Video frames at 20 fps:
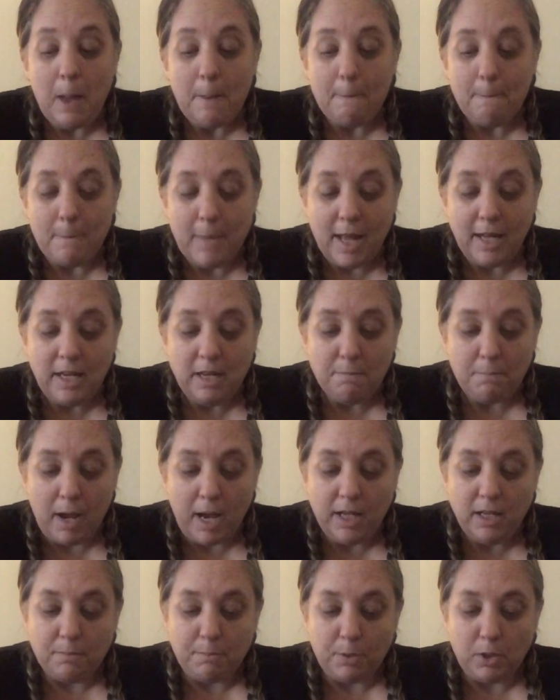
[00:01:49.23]
Many
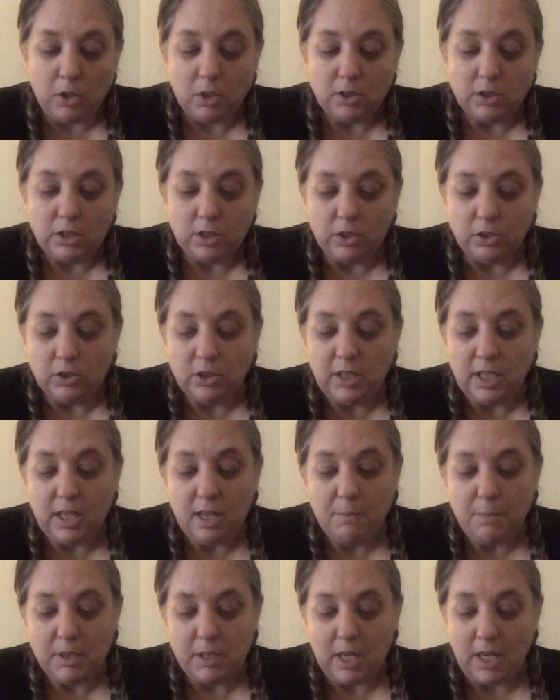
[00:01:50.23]
myna birds learn to
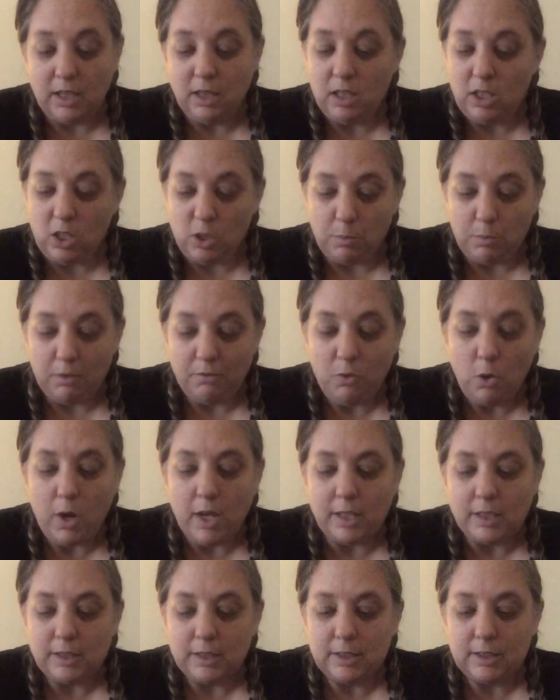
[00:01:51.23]
imitate the human
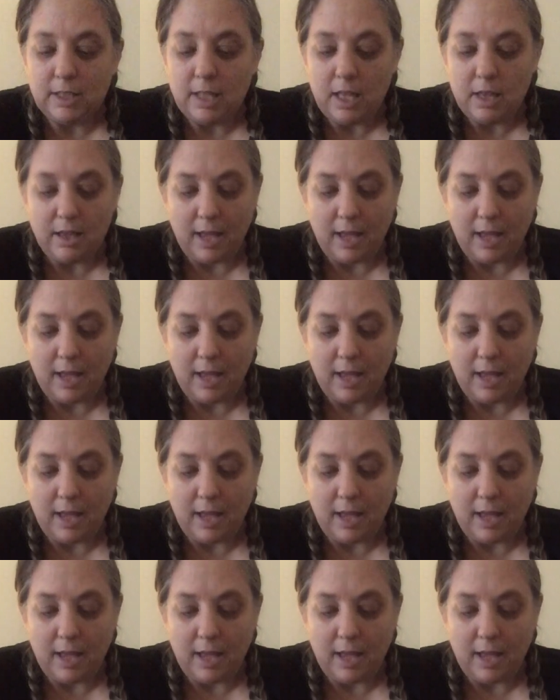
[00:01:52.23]
voice.